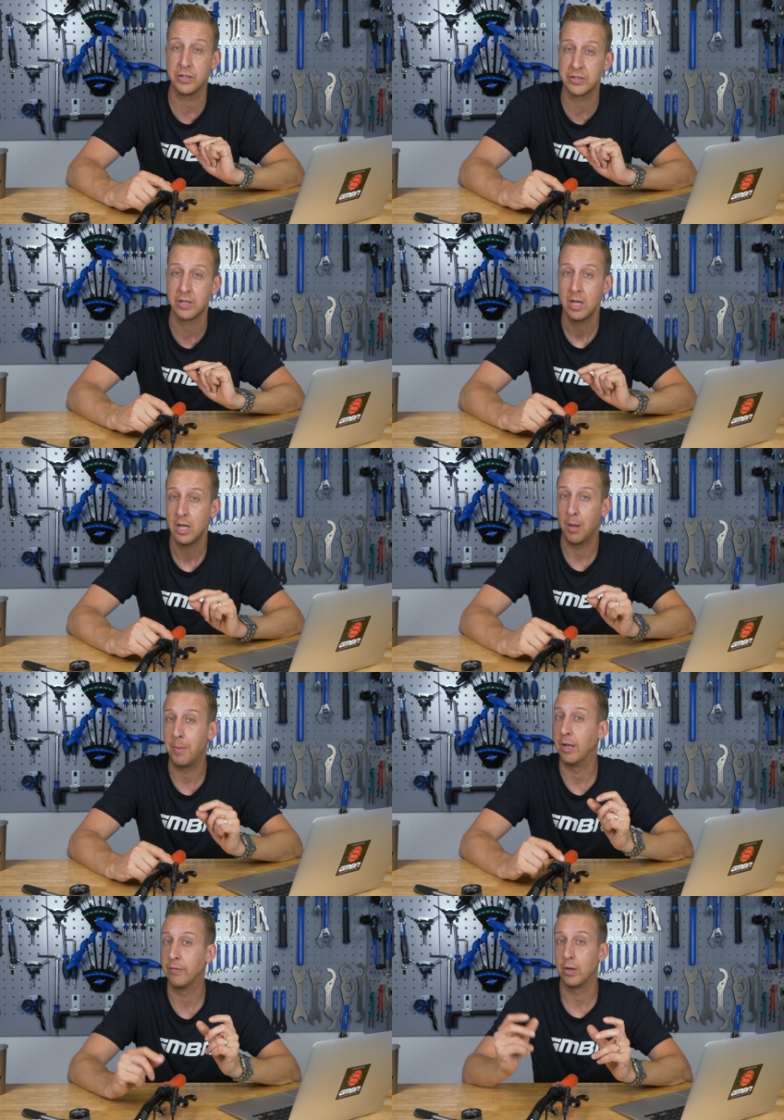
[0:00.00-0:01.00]
just a
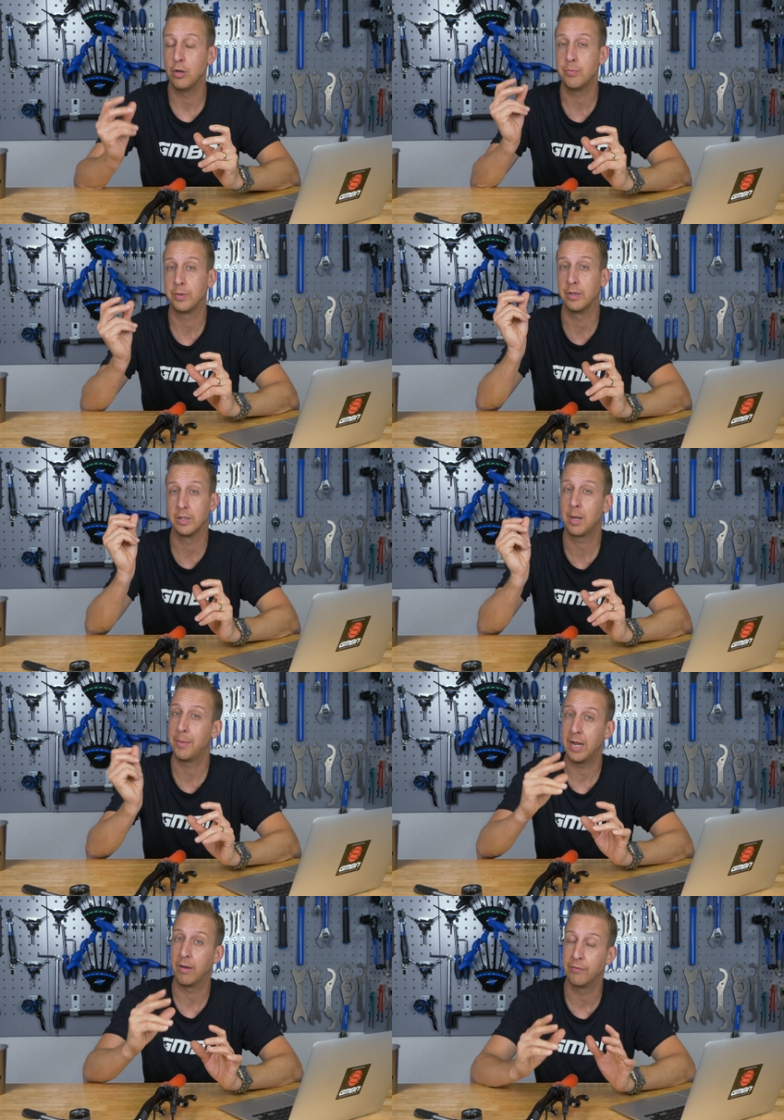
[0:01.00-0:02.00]
bit of lubricant
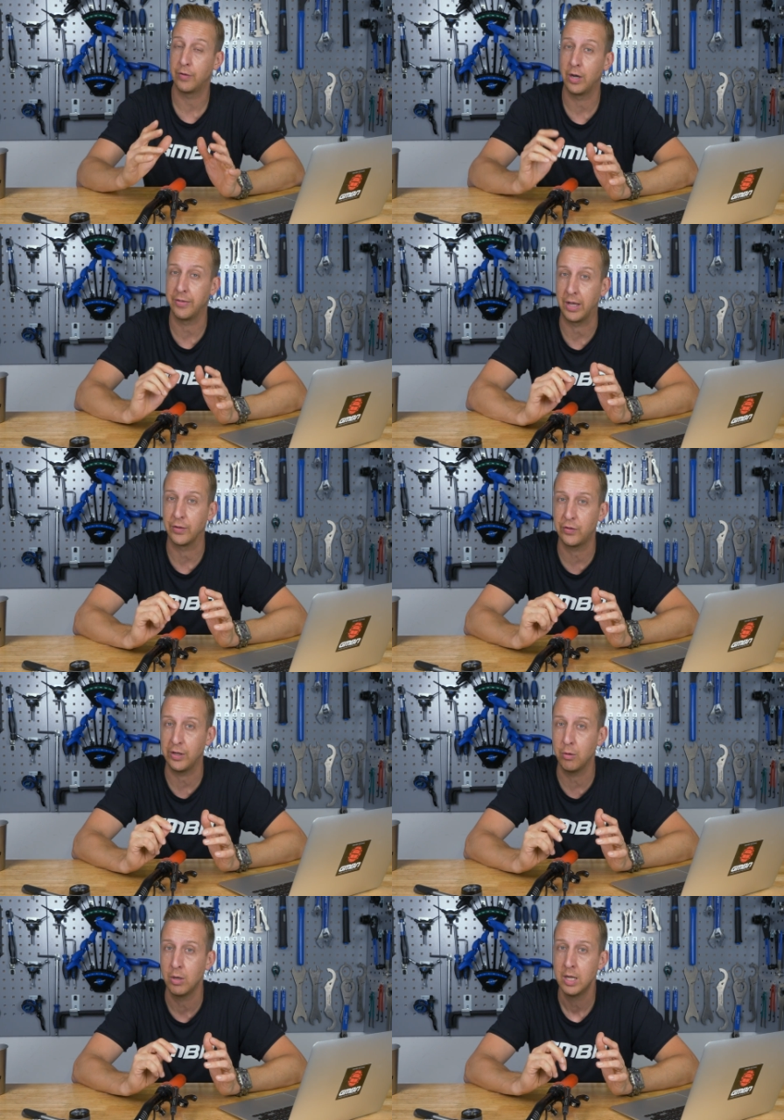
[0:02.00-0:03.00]
coming out via that
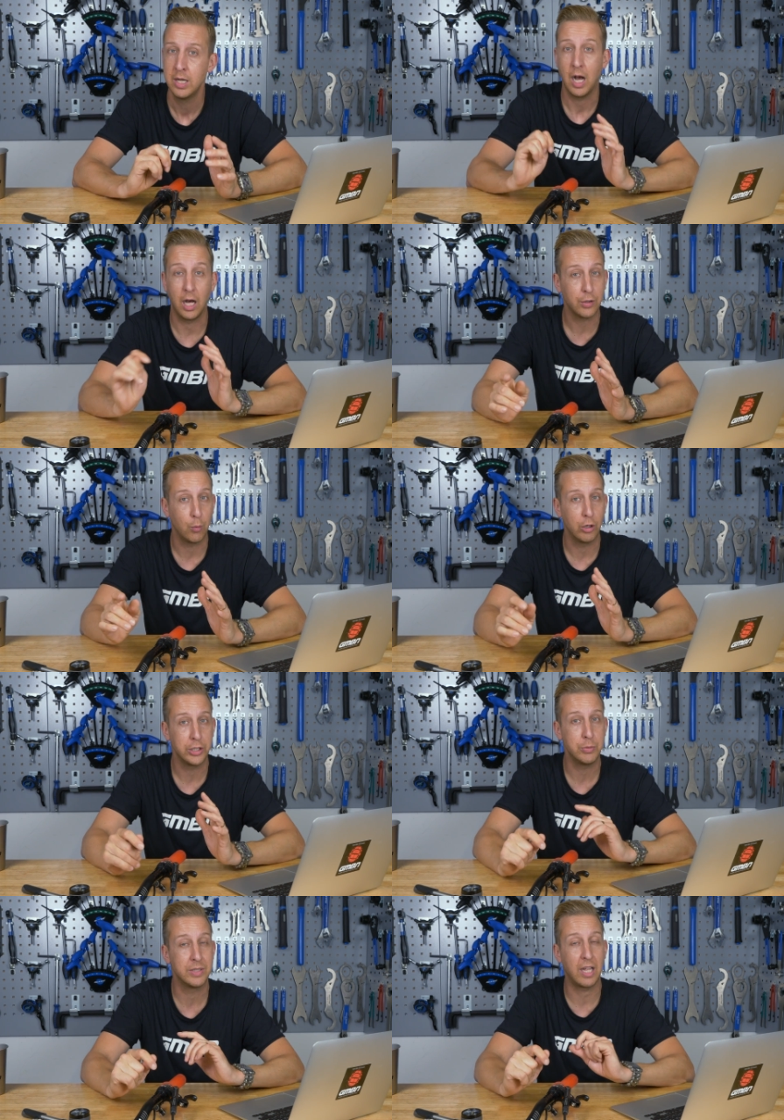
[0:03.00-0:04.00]
seal.
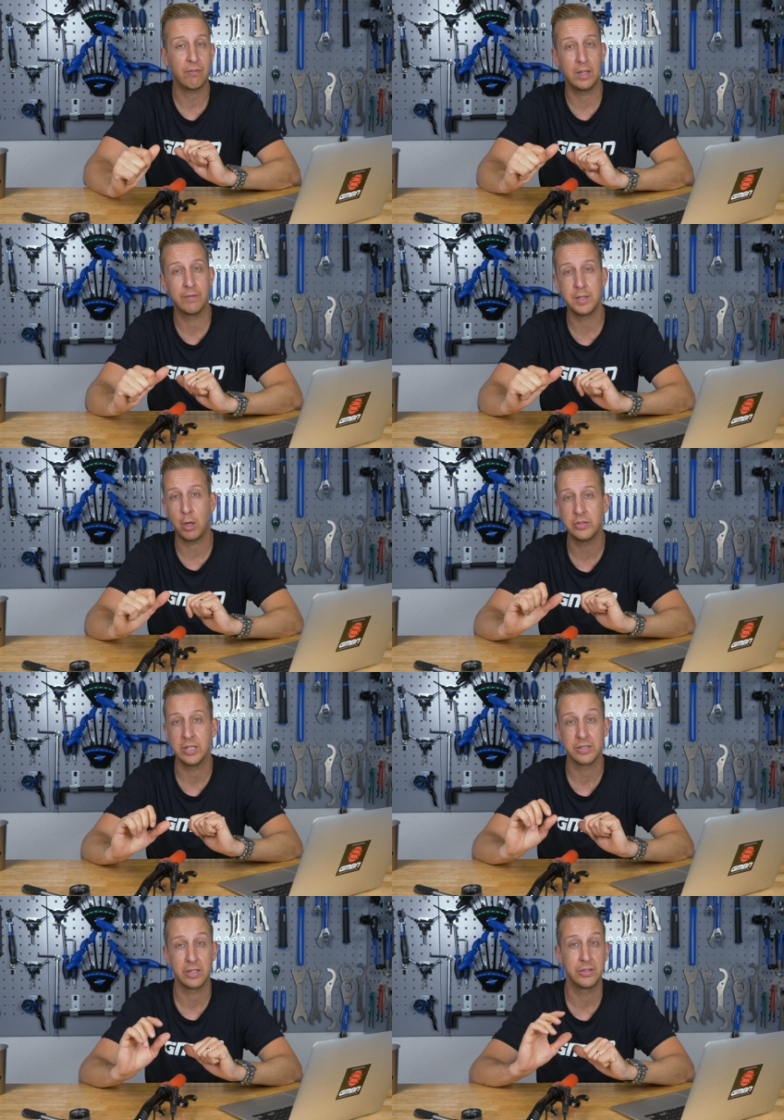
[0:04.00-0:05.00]
Otherwise, you would definitely have
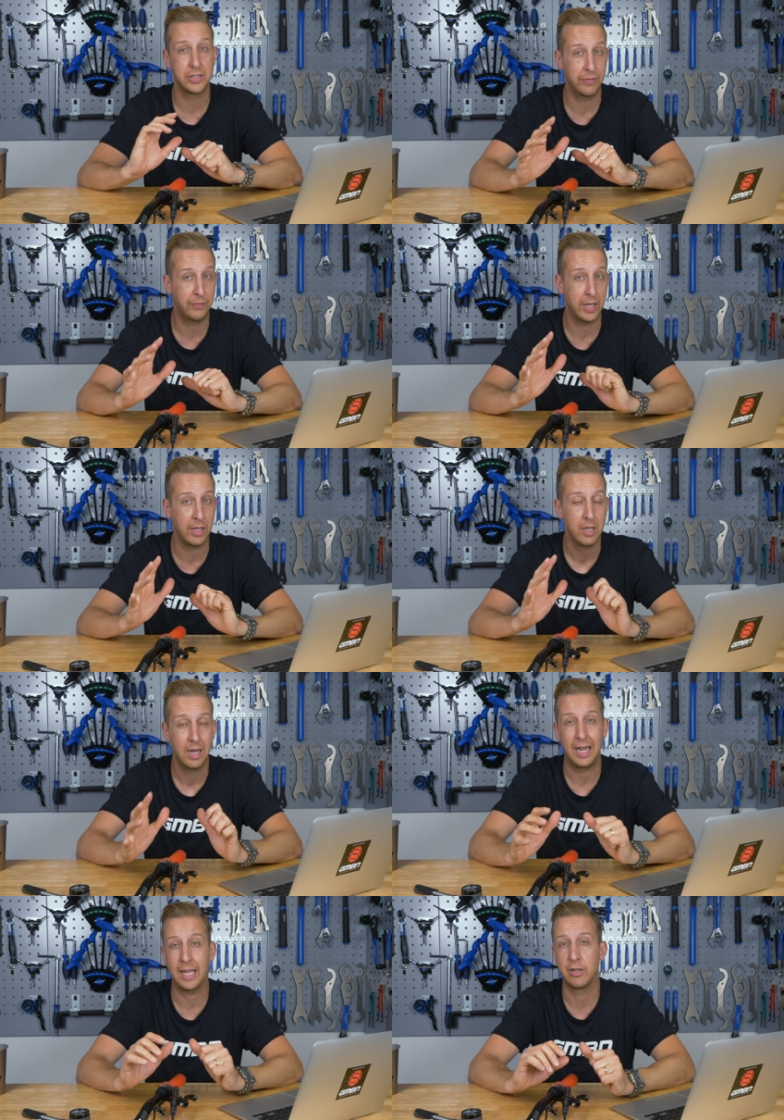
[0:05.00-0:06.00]
noticed severe
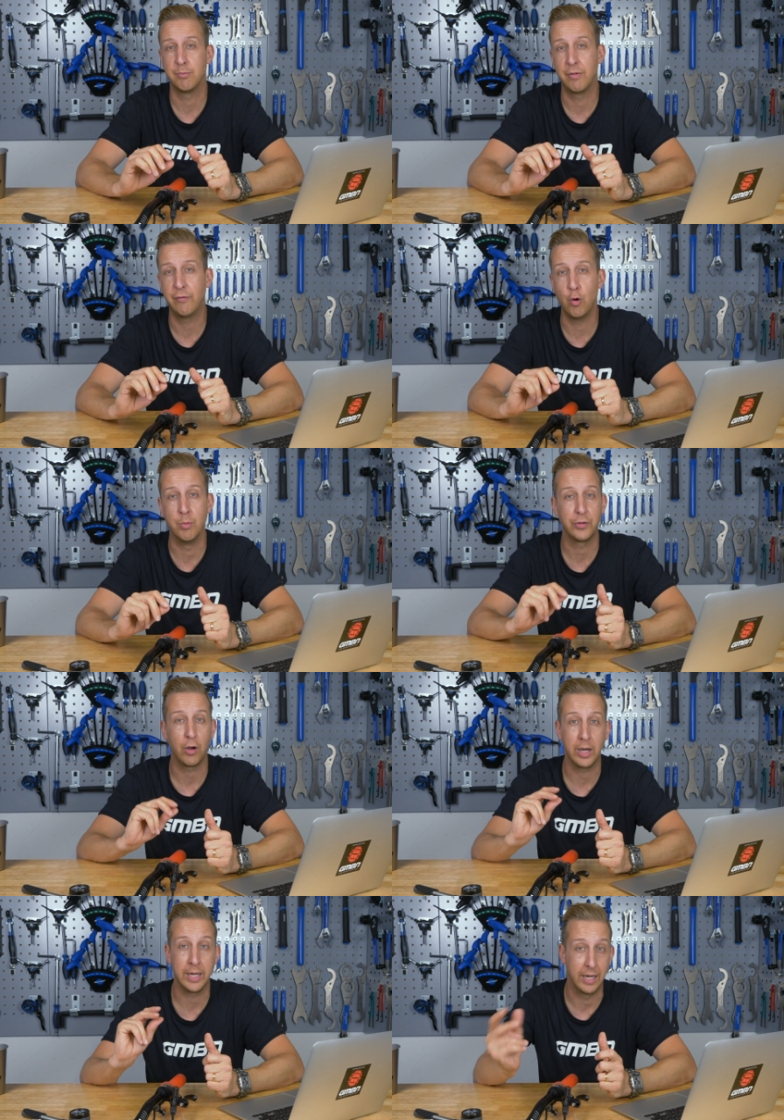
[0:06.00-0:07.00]
lack of performance,
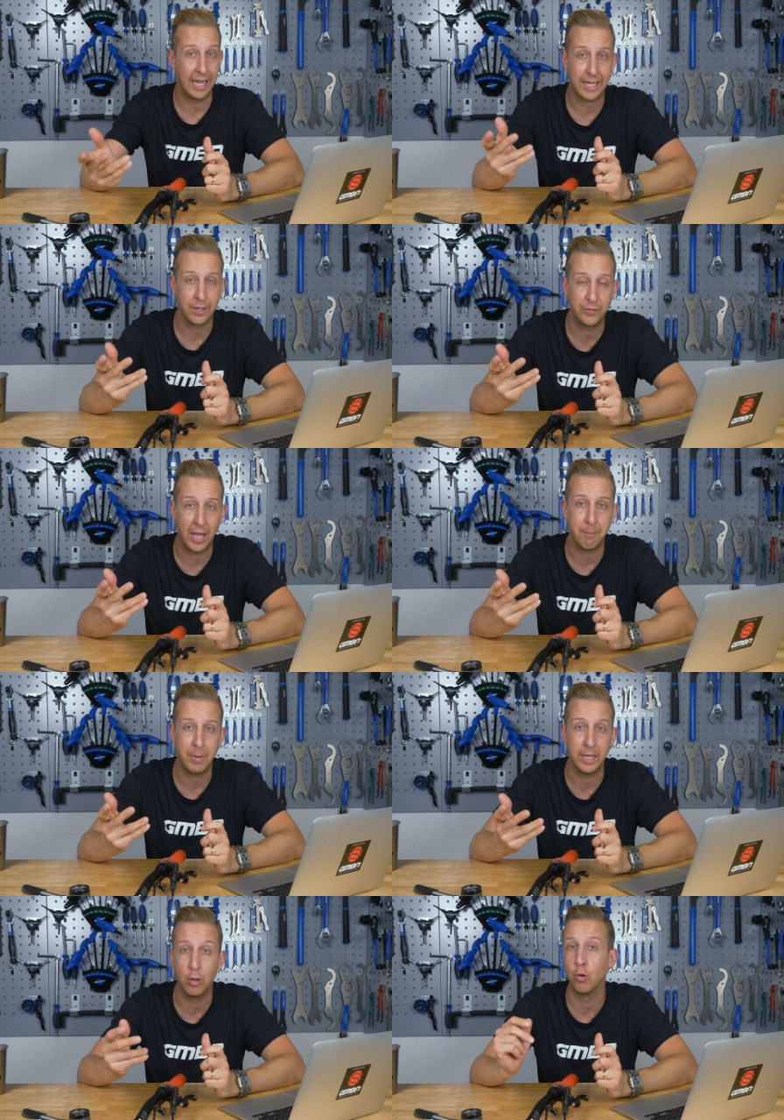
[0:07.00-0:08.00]
i.e. lack of
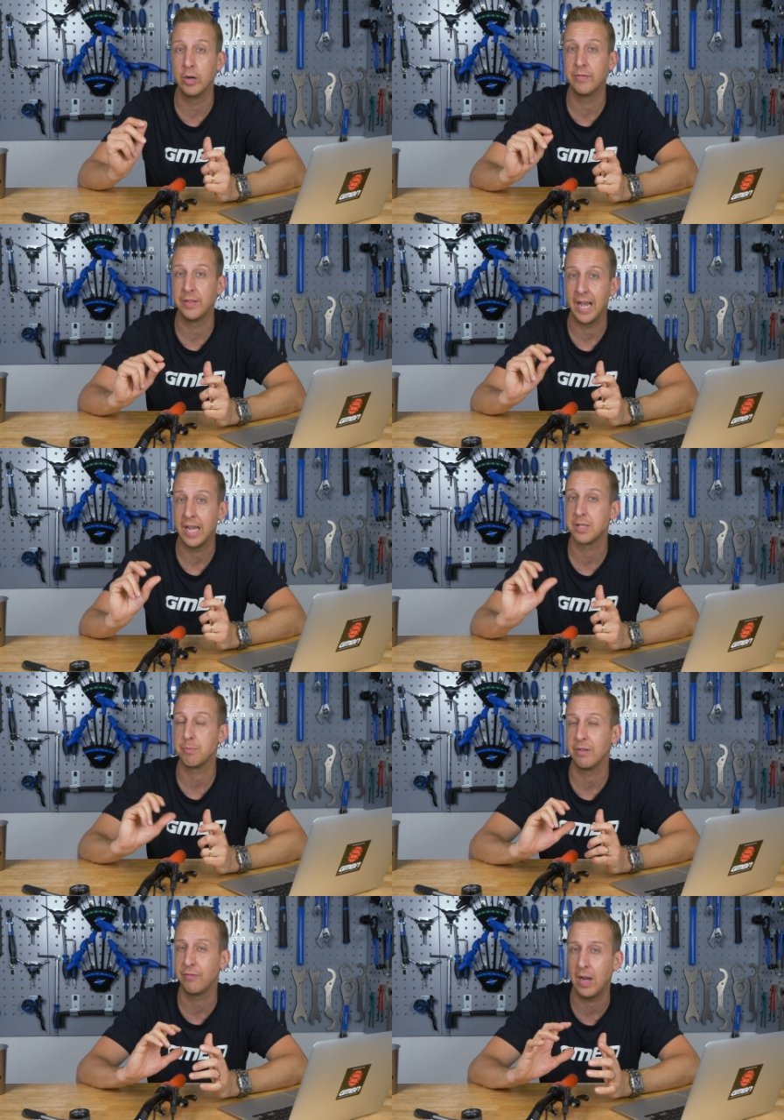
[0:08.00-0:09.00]
damping or even the air
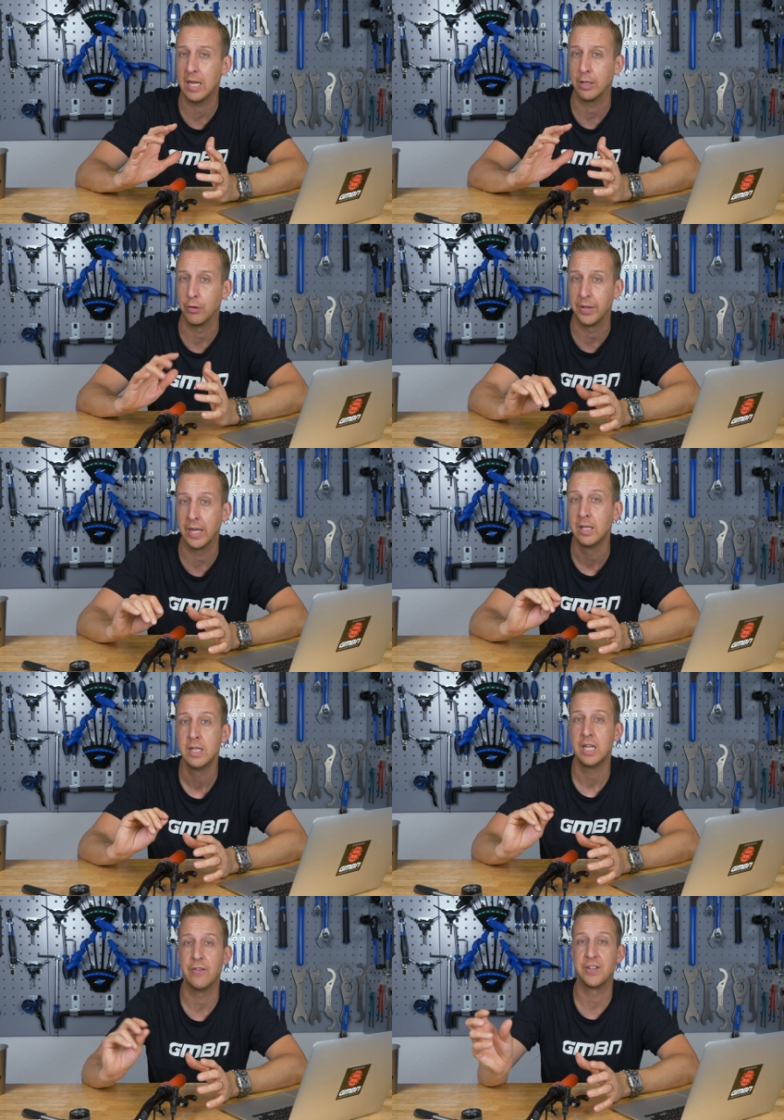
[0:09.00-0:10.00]
spring failing on there
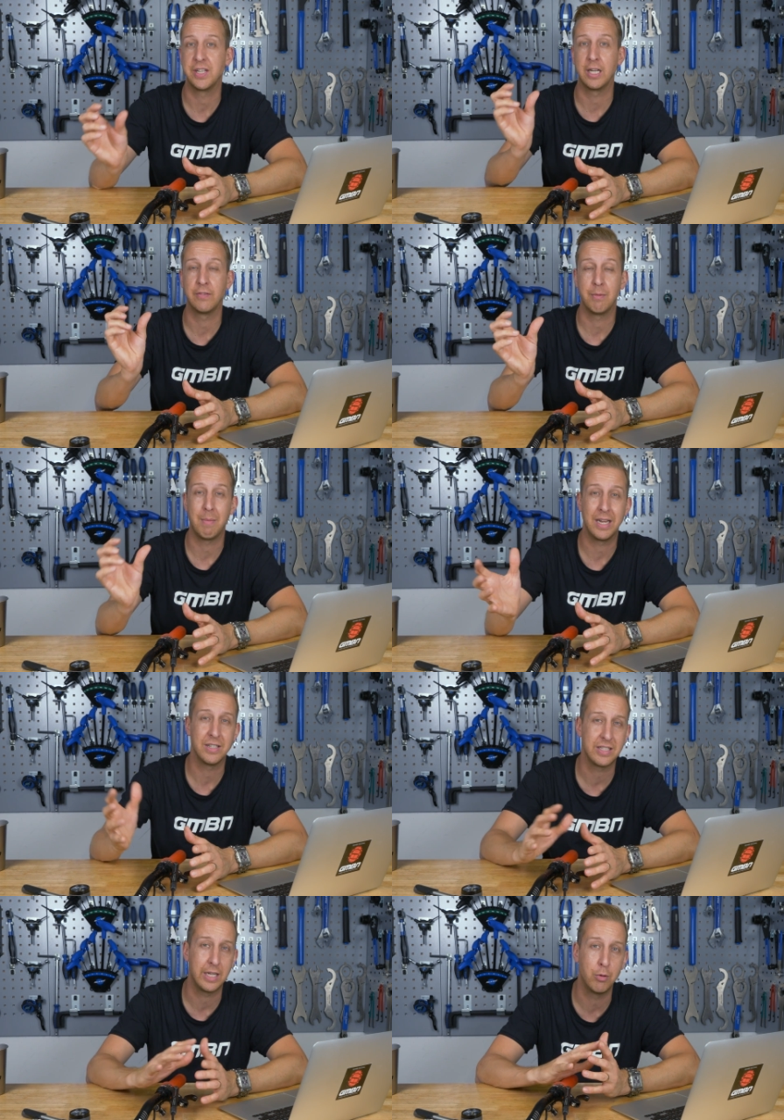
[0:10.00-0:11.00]
if it's any of the main
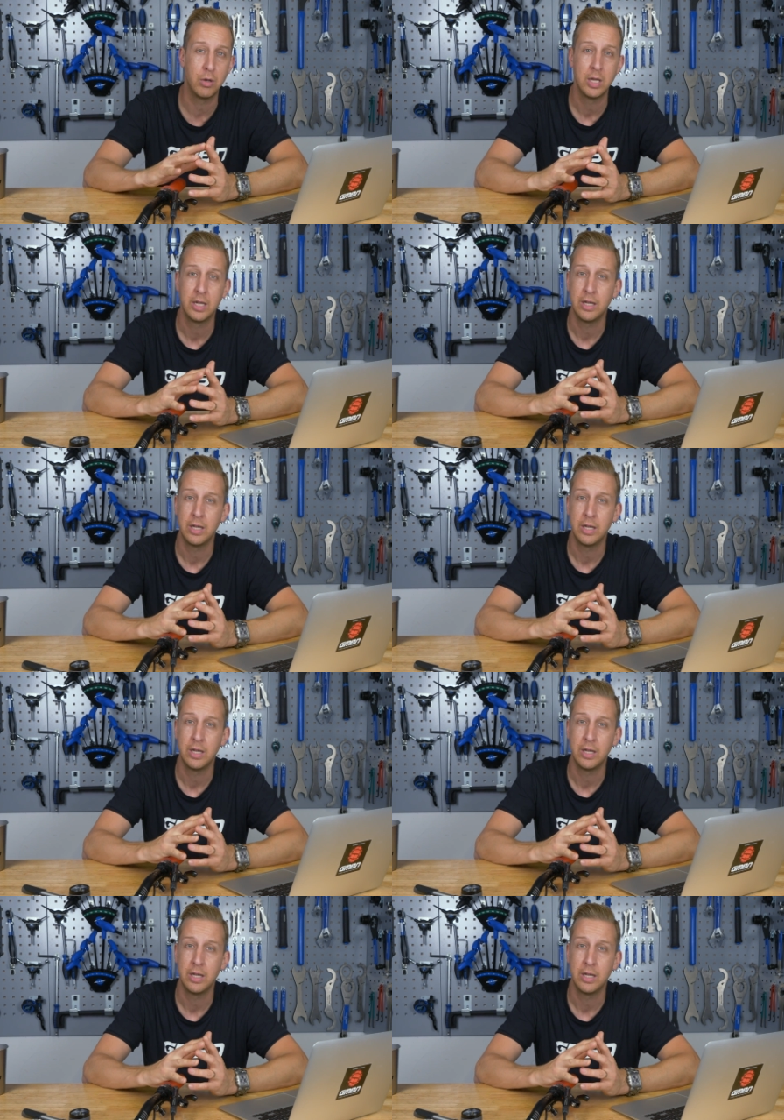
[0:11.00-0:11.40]
seal